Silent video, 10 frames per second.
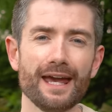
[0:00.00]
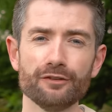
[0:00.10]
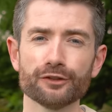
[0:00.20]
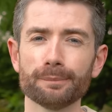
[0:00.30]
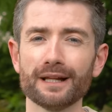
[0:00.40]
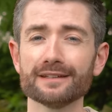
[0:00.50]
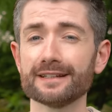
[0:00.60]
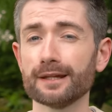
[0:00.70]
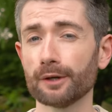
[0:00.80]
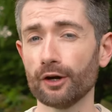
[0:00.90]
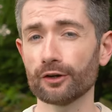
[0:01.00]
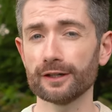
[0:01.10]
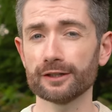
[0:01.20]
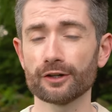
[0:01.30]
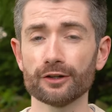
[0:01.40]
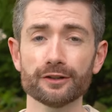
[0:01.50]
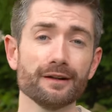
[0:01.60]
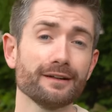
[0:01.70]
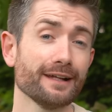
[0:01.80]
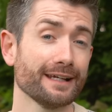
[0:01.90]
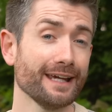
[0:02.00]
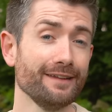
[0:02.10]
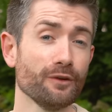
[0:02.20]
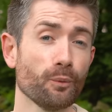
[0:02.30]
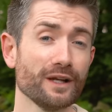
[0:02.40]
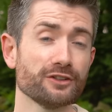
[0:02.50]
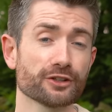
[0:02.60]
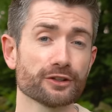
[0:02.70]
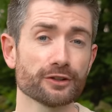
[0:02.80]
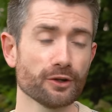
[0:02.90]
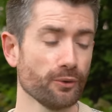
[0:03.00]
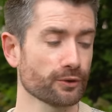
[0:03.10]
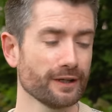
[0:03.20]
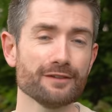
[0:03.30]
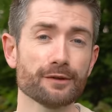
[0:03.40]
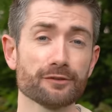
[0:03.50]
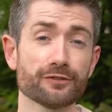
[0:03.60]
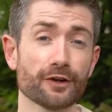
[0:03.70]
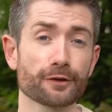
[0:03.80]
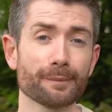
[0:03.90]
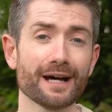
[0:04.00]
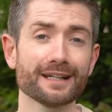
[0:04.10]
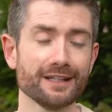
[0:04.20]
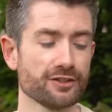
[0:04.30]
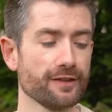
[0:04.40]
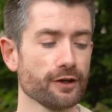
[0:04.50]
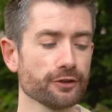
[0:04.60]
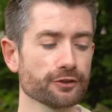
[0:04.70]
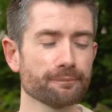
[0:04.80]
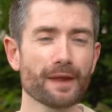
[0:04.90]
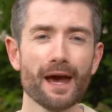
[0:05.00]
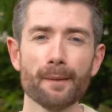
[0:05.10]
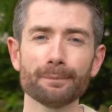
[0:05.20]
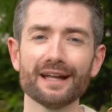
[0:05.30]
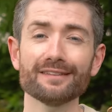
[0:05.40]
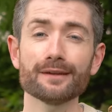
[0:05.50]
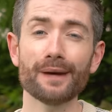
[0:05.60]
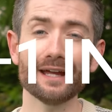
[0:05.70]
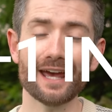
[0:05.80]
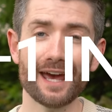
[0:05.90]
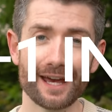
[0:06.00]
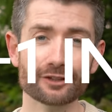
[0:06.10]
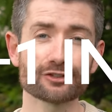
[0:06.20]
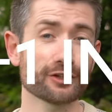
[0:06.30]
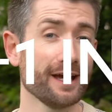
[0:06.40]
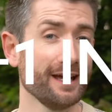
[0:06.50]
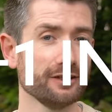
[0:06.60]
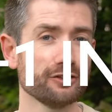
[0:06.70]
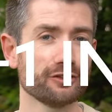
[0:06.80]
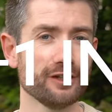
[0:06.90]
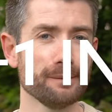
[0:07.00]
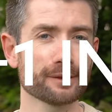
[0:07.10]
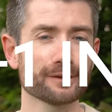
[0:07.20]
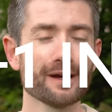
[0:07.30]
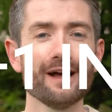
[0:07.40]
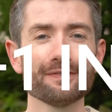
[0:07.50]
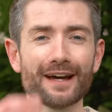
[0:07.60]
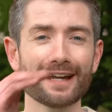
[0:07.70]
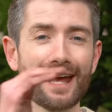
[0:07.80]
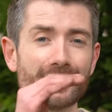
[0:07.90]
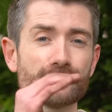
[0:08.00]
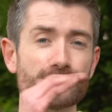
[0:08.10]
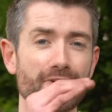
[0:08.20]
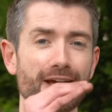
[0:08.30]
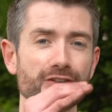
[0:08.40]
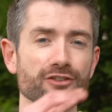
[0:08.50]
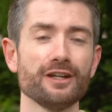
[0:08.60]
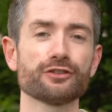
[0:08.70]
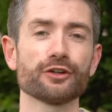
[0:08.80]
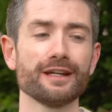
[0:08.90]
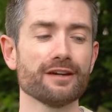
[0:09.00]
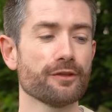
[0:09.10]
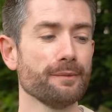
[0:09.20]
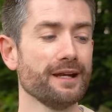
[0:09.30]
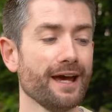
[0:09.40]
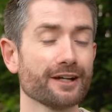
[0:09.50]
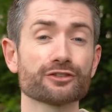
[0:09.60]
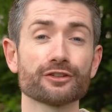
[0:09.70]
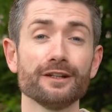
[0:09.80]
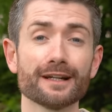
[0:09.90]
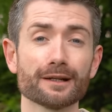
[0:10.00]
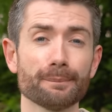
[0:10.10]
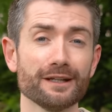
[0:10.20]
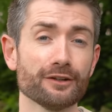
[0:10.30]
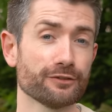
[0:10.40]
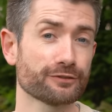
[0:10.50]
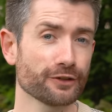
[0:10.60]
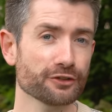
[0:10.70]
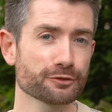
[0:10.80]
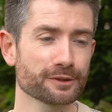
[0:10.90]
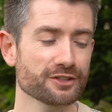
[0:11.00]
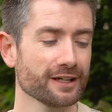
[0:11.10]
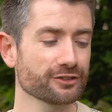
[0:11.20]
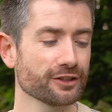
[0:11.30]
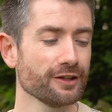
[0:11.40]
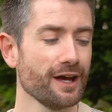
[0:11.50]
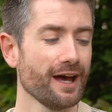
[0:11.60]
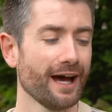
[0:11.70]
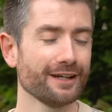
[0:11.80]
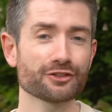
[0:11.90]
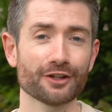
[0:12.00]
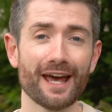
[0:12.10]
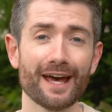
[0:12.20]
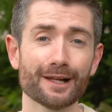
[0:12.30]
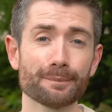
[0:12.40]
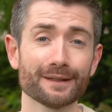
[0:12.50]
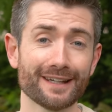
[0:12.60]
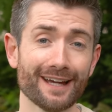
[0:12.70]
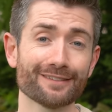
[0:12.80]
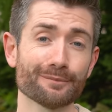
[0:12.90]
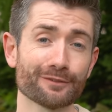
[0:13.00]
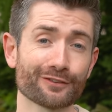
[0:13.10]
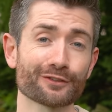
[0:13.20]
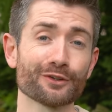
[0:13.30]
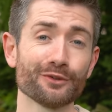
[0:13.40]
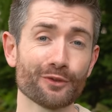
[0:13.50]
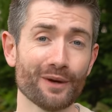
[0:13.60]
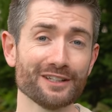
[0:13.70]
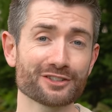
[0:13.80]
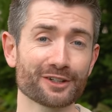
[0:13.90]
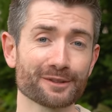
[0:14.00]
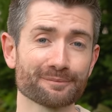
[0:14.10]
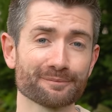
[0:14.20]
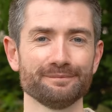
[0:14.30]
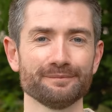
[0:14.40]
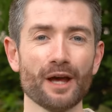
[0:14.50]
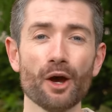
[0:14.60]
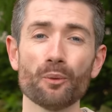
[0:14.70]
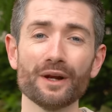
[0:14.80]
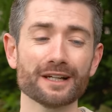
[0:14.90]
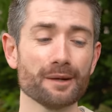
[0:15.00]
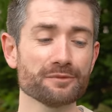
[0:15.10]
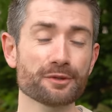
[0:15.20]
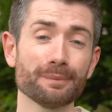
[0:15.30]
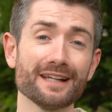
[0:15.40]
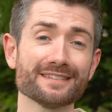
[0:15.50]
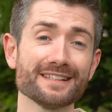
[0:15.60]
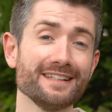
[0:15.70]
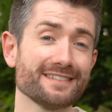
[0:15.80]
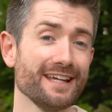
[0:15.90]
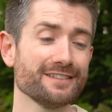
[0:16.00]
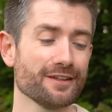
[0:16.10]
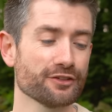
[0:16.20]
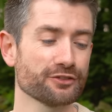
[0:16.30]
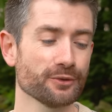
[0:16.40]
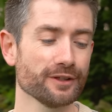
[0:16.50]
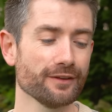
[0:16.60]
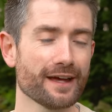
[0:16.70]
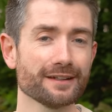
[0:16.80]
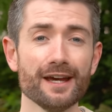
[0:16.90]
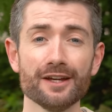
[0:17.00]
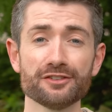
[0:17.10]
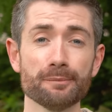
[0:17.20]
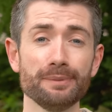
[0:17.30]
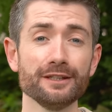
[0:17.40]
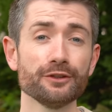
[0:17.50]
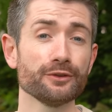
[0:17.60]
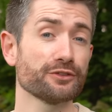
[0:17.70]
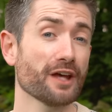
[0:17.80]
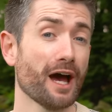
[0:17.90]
If you're planting them earlier on, like in the winter or even further back into the autumn, plant them an extra inch deeper. That extra inch is going to give them an extra little bit of frost protection and it's going to help get them through the winter. When it comes to planting these into the soil then, simply use